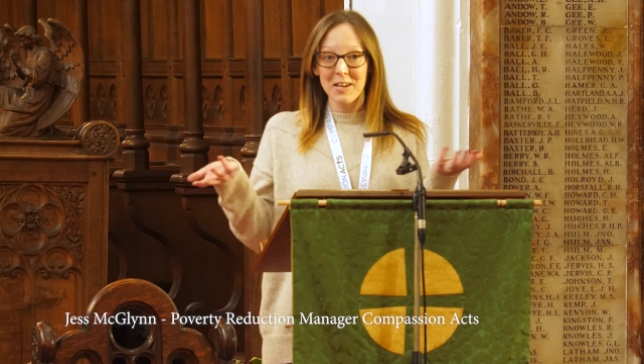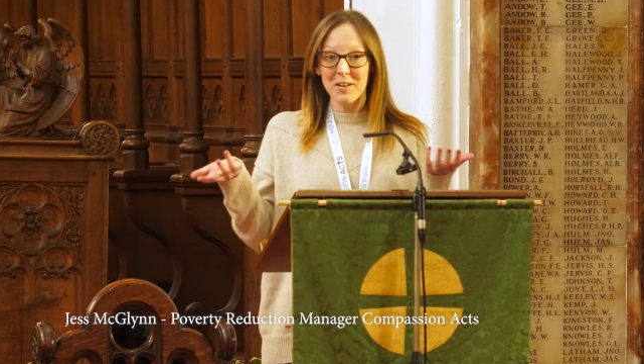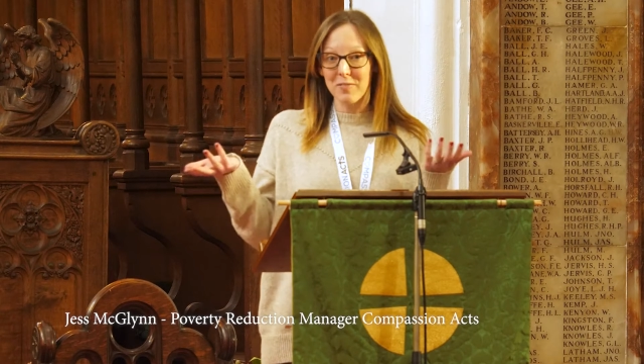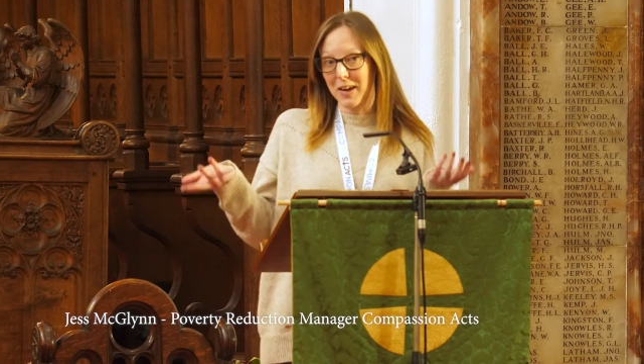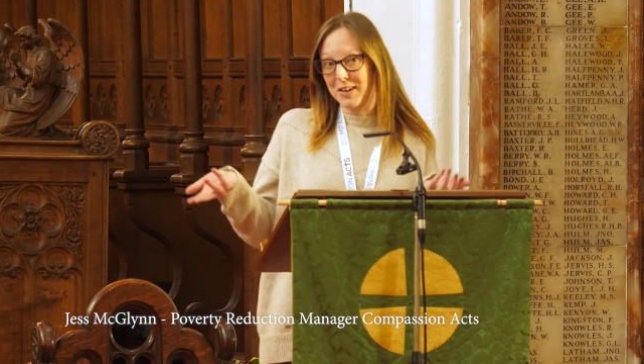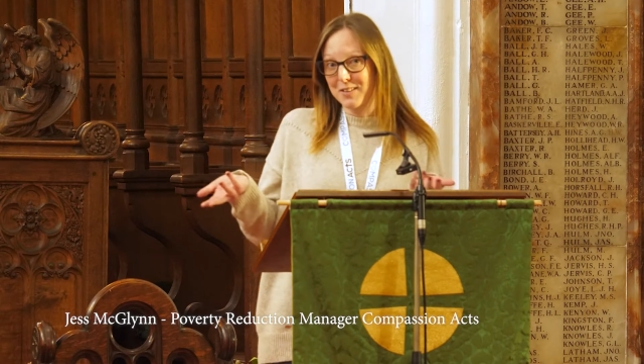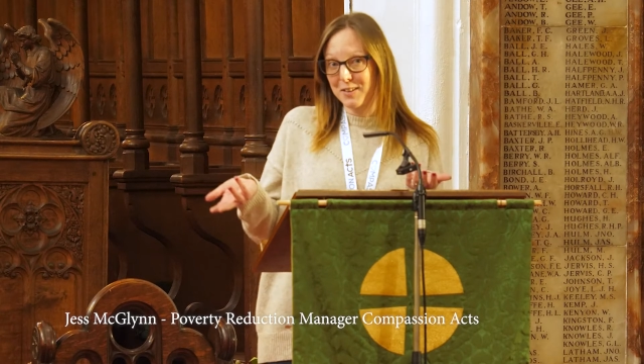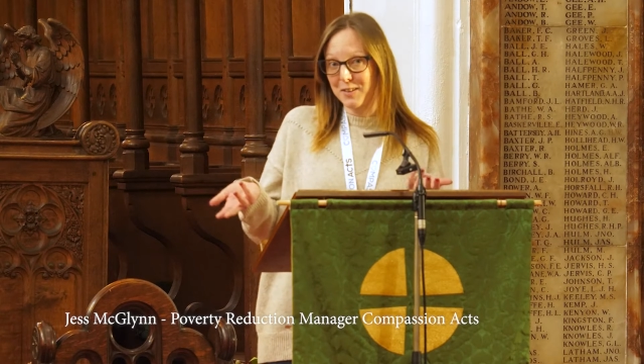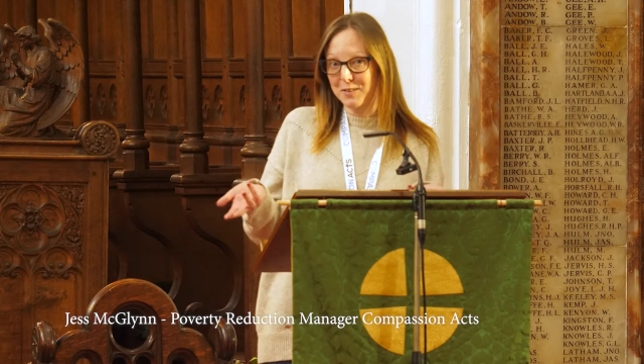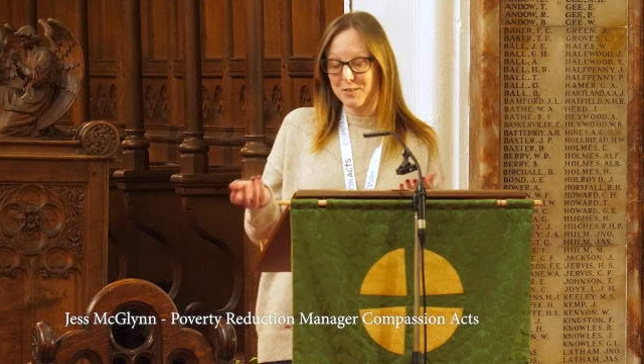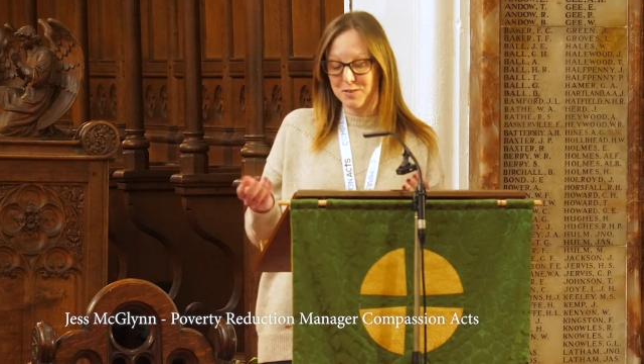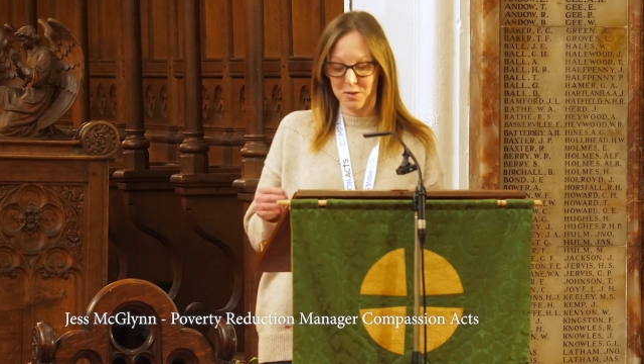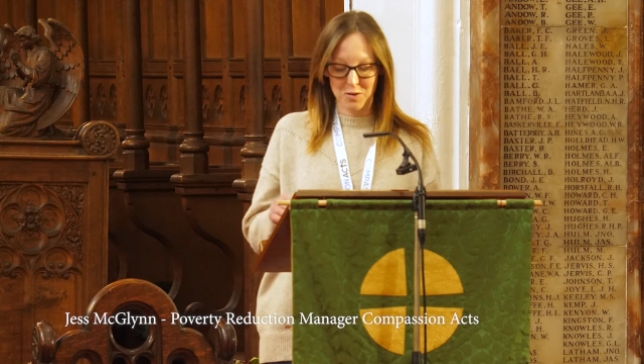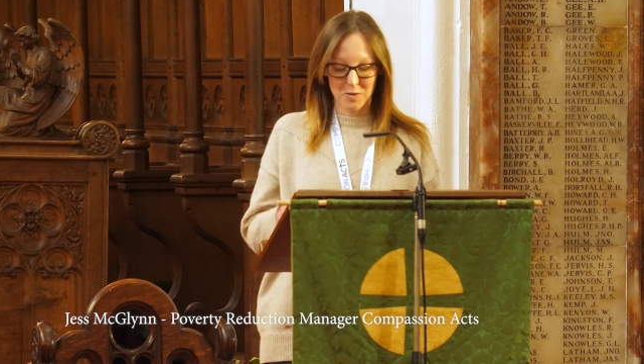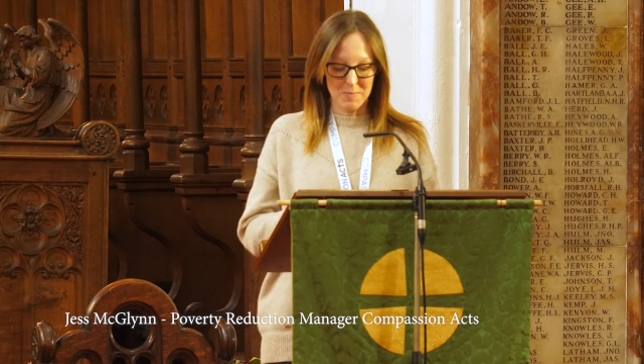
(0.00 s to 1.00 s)
inviting
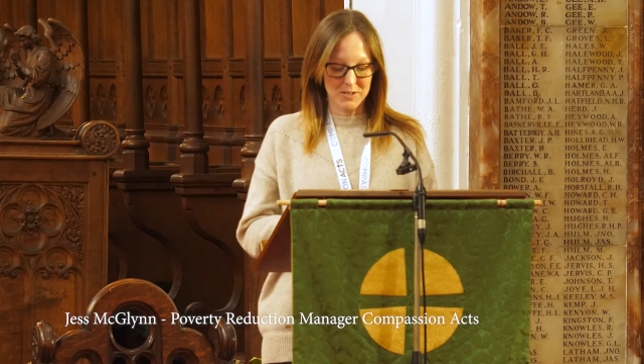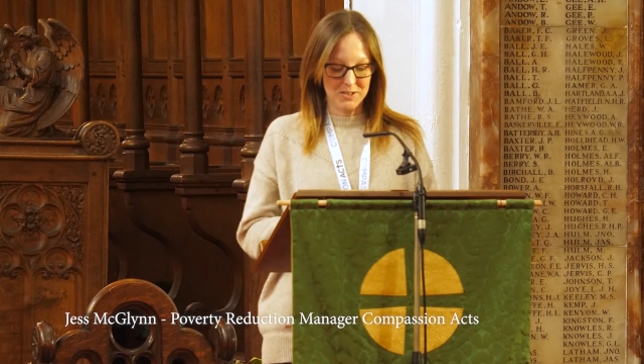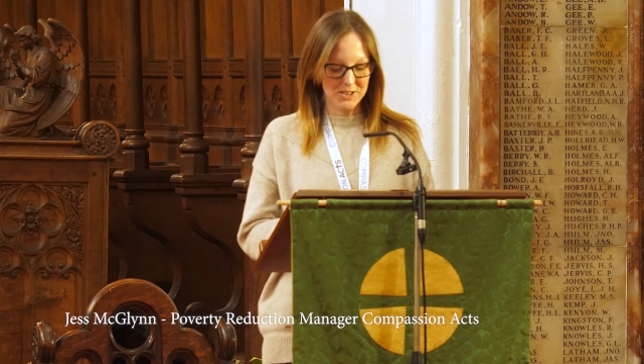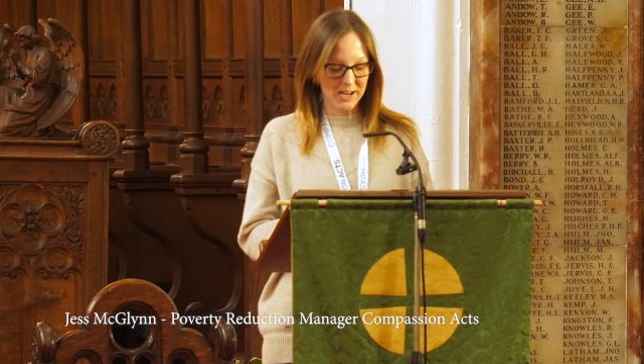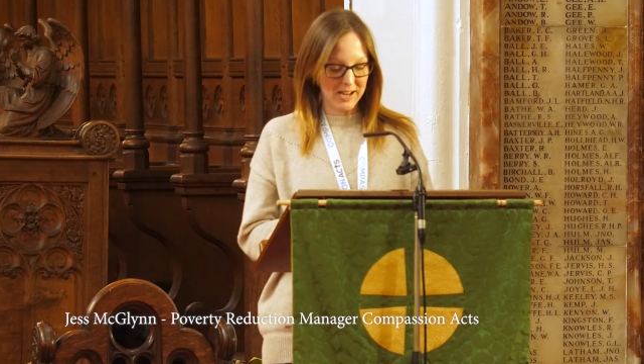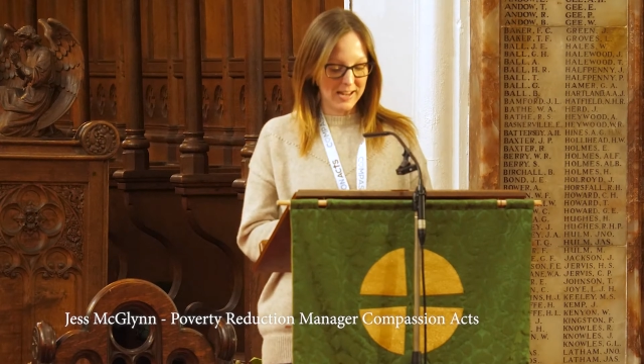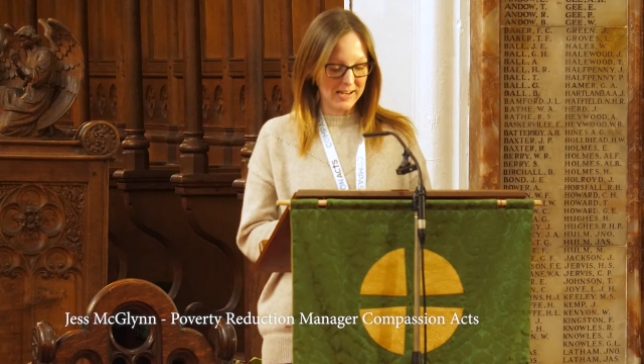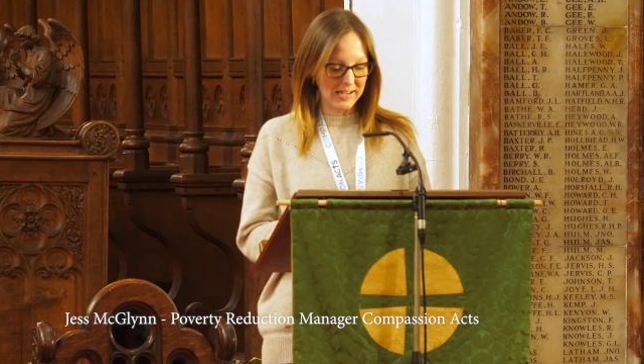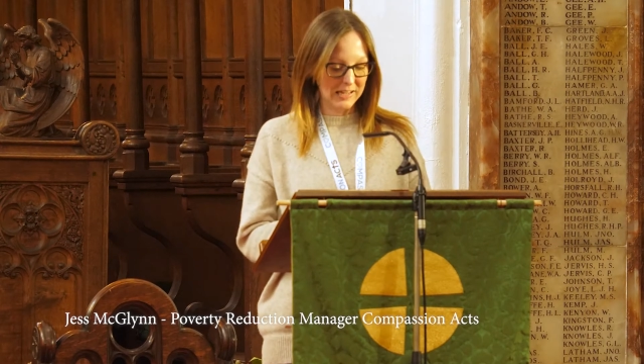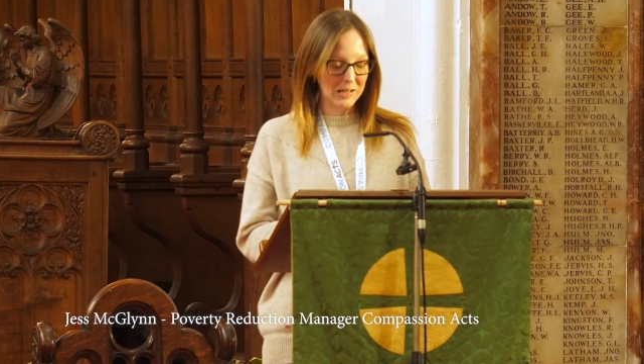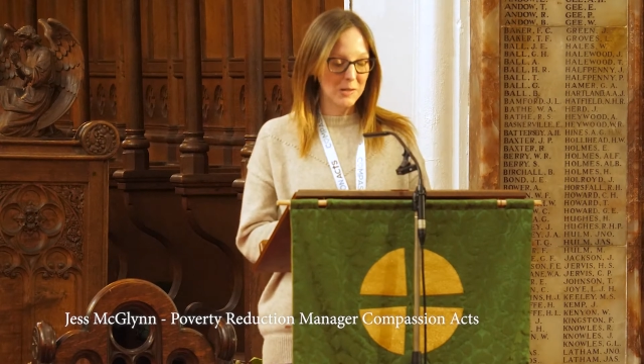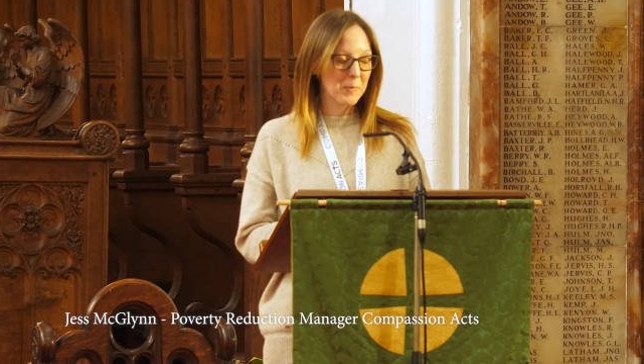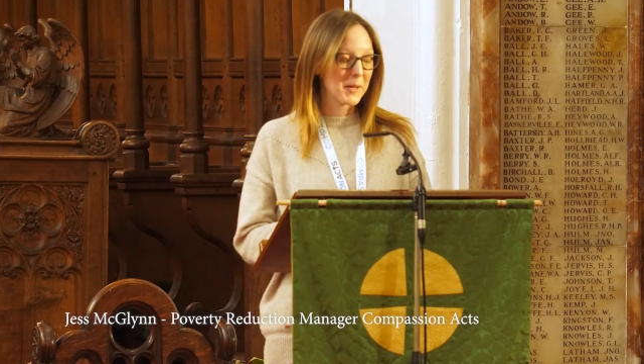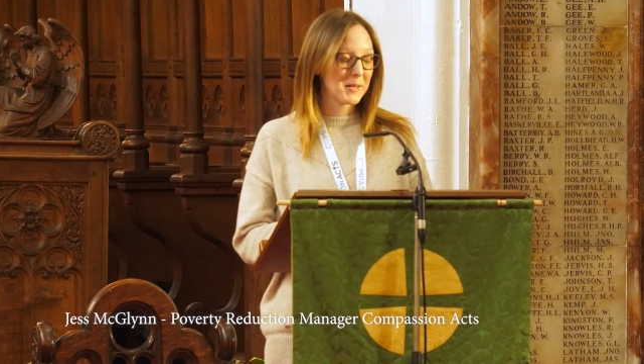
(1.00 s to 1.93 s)
us to come and share a little